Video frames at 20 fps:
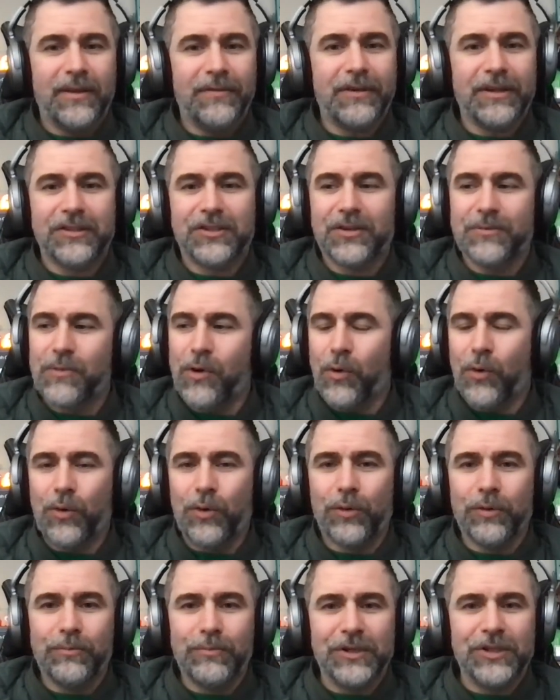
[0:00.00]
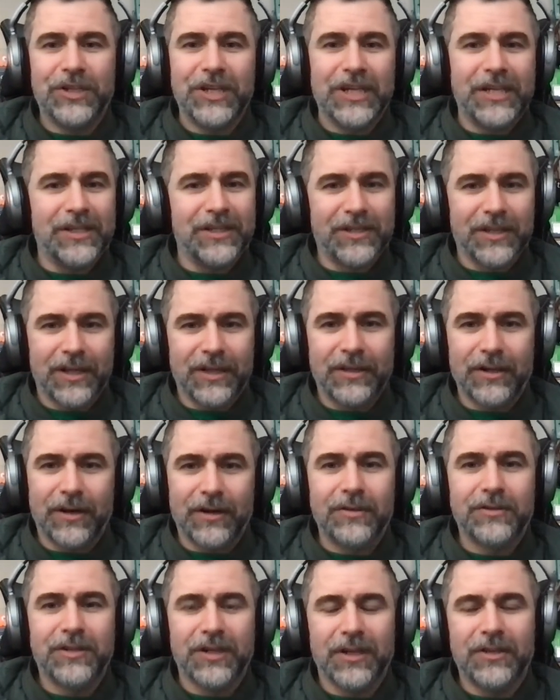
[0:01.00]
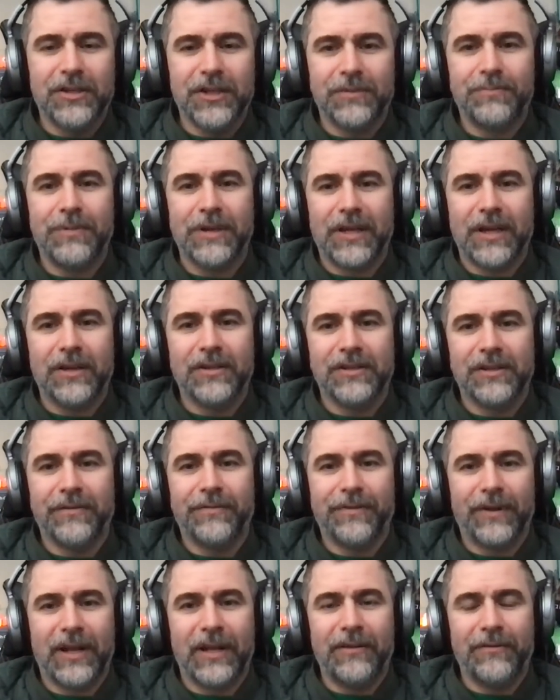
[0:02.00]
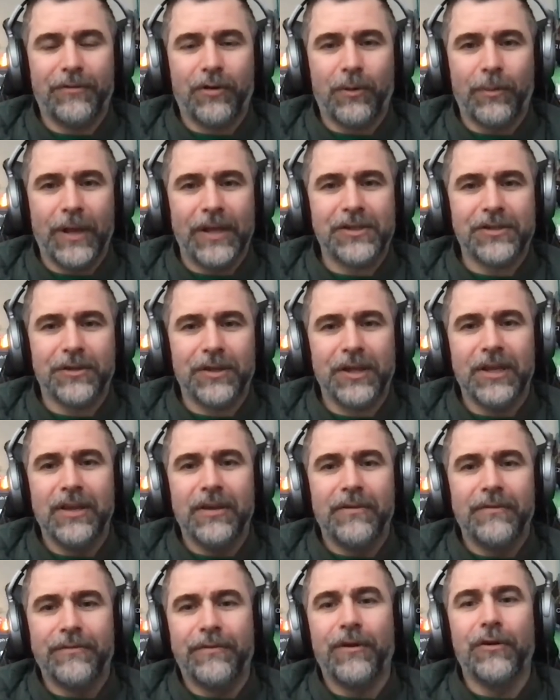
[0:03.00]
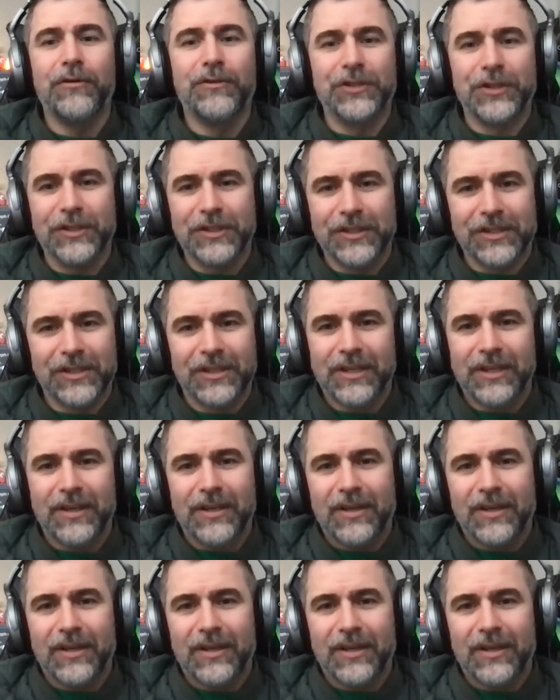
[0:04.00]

They've got some old machines sitting there just because the file formats or the versions,